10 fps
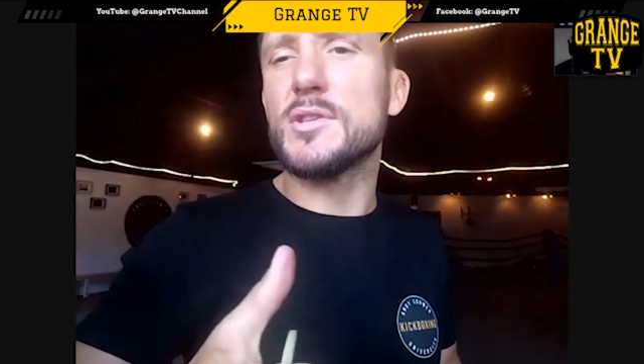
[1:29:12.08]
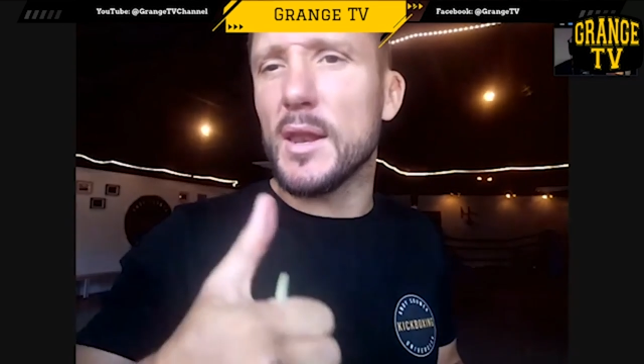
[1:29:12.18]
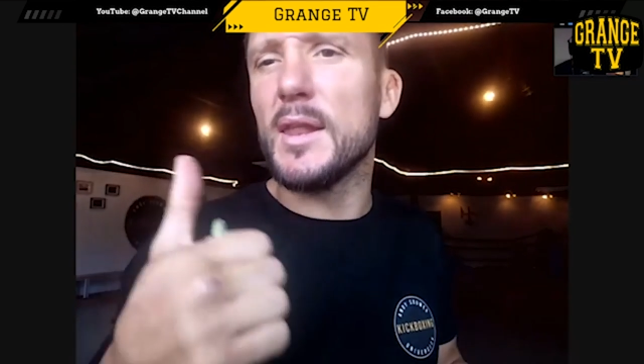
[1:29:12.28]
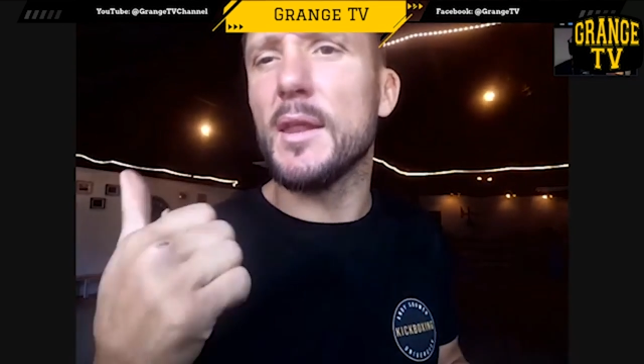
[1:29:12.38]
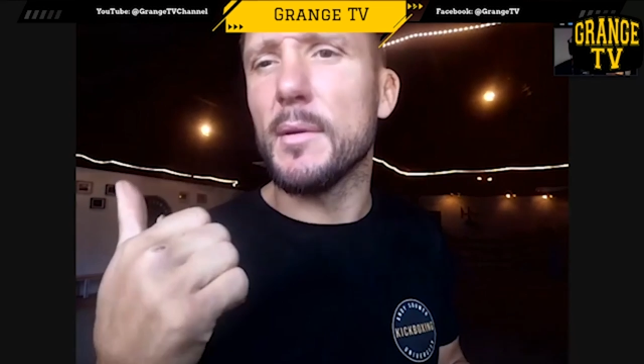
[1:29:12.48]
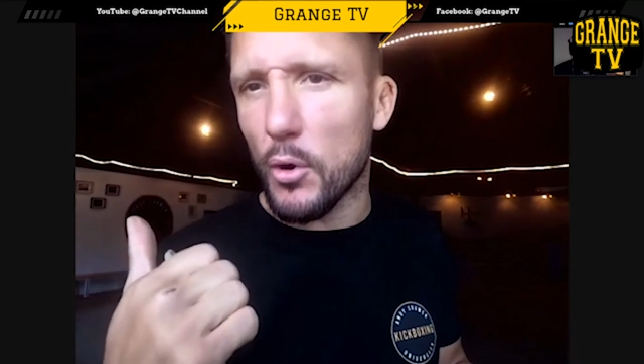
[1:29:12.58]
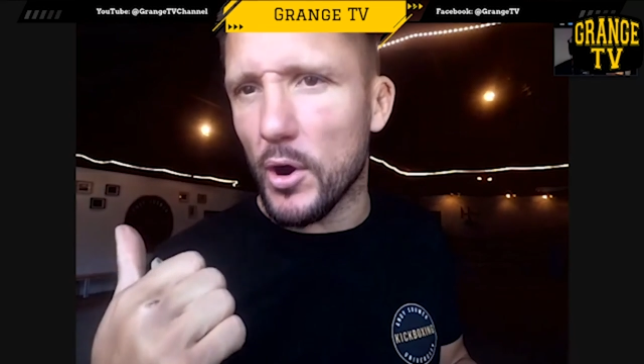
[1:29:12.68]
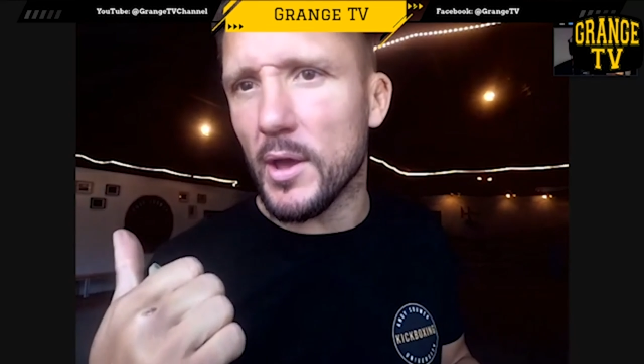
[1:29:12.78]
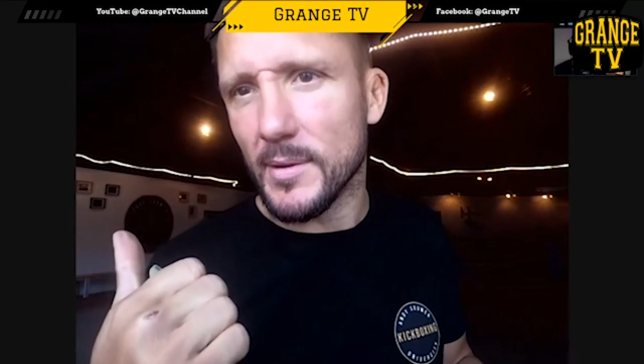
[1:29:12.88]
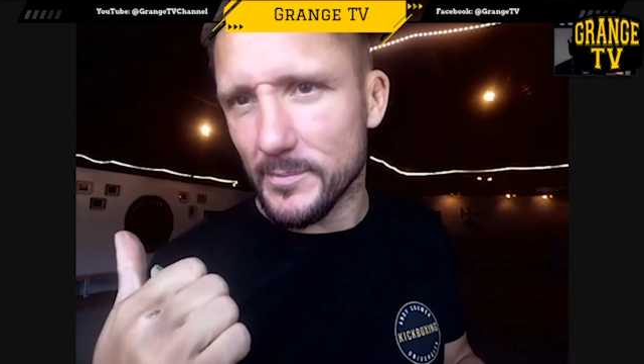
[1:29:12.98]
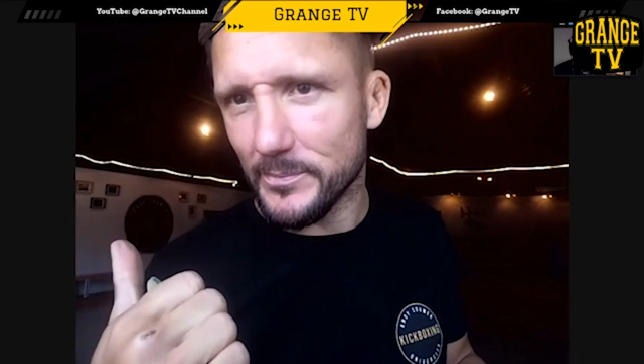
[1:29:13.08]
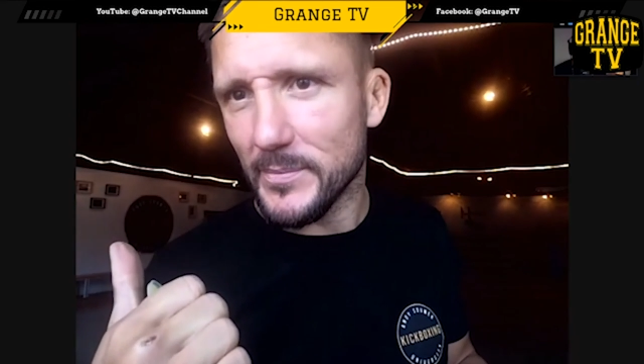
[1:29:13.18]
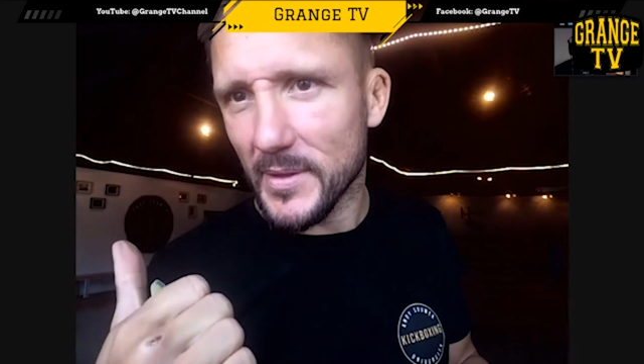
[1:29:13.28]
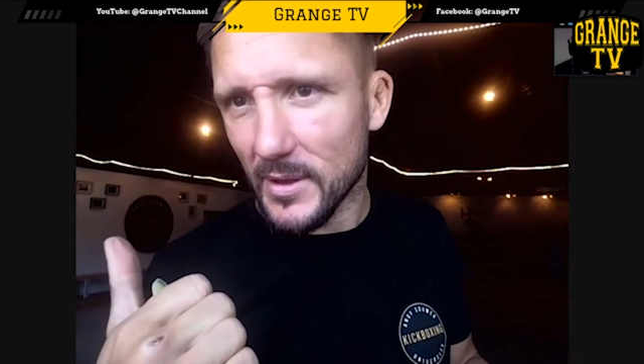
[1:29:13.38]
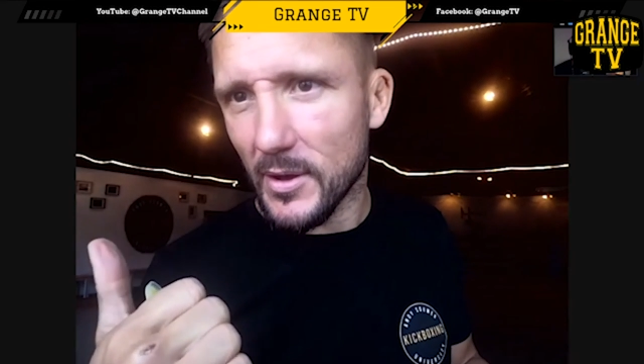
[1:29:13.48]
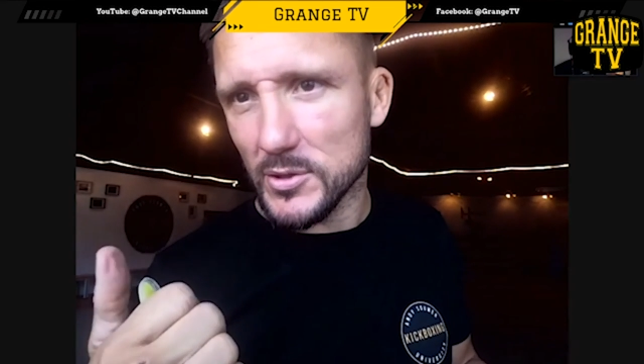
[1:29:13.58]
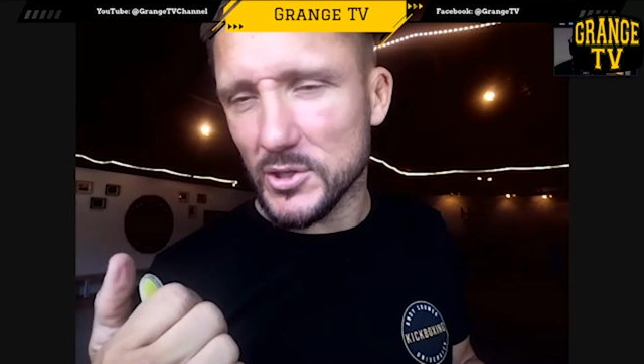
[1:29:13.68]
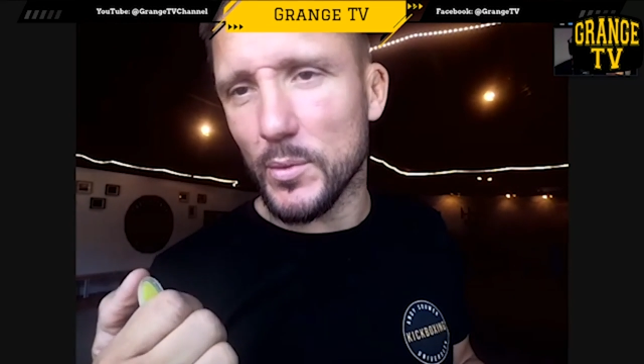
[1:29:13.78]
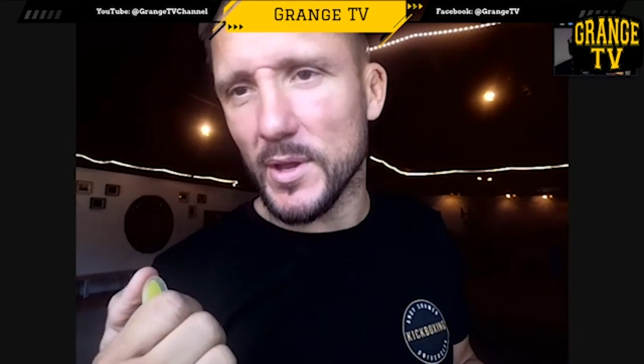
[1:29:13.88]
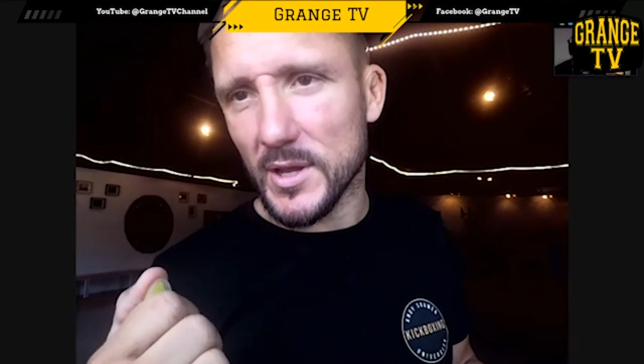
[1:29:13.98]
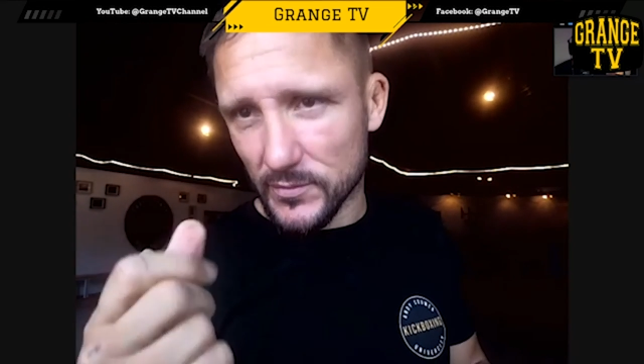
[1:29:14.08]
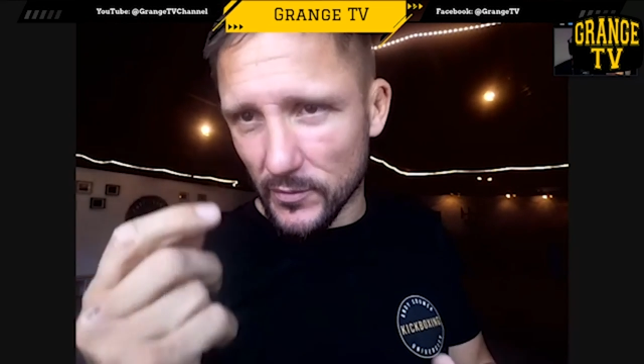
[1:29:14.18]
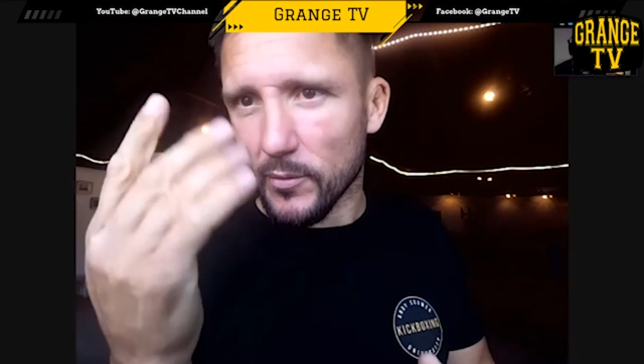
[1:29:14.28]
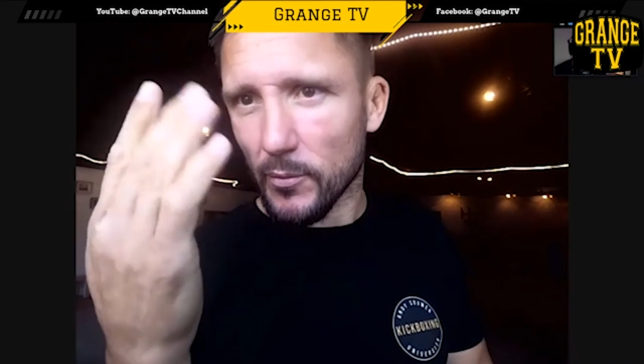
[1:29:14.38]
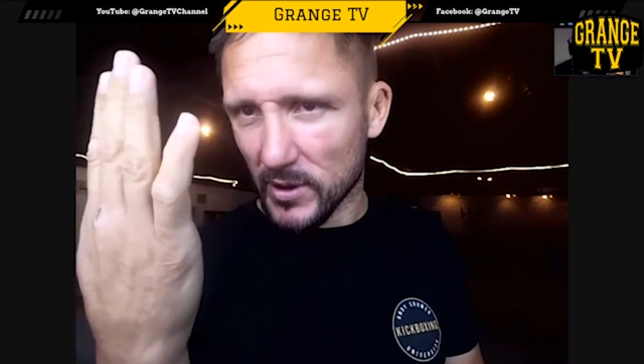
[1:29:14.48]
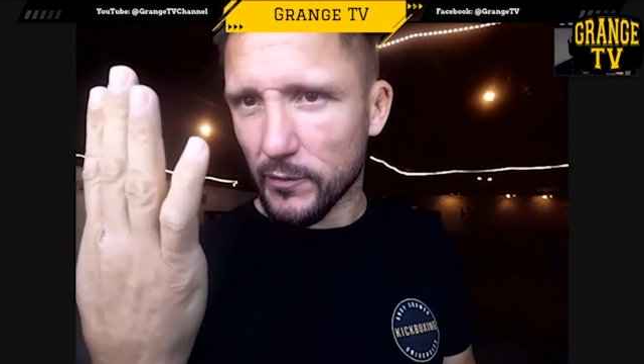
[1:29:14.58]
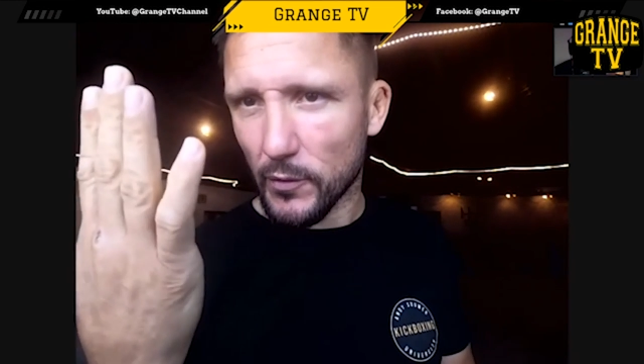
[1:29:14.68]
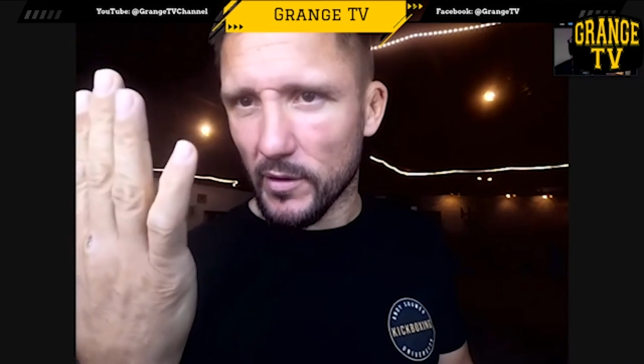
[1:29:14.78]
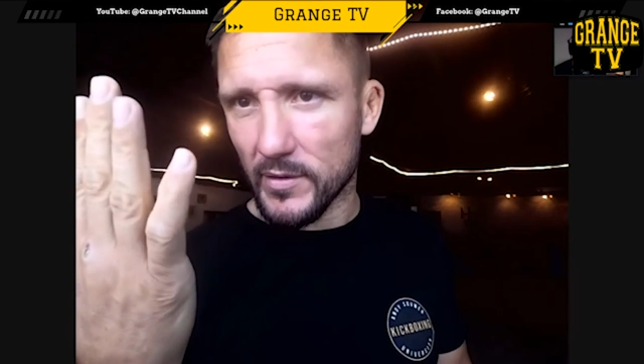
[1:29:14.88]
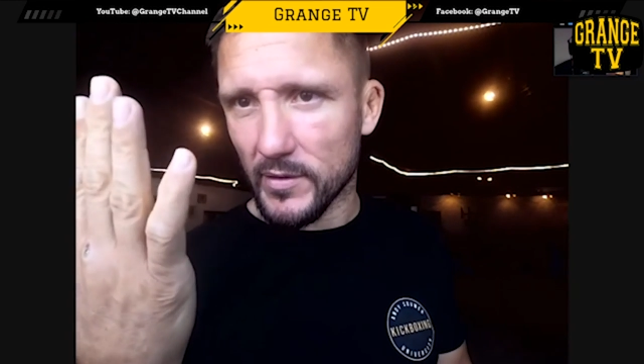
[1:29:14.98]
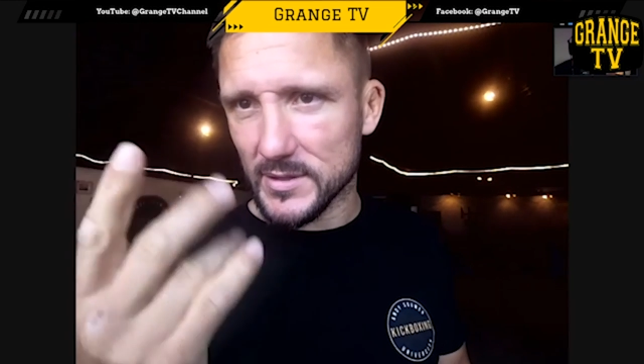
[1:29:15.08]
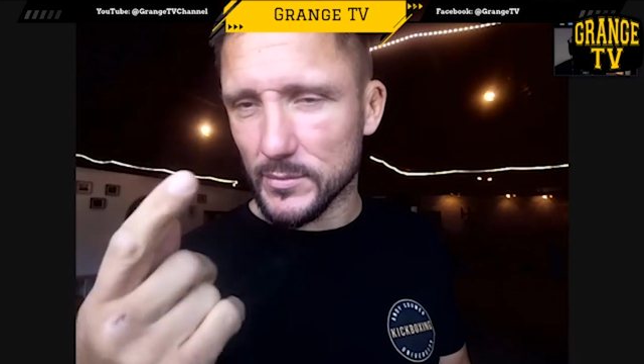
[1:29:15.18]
a little boy. Also with us, with the four of us.